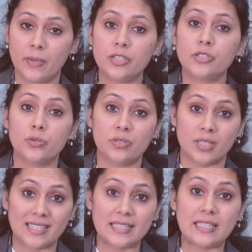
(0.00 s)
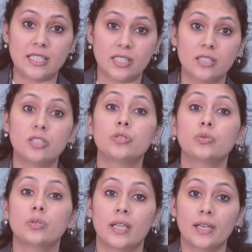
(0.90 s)
makes you succeed to
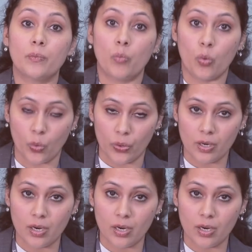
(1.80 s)
get more.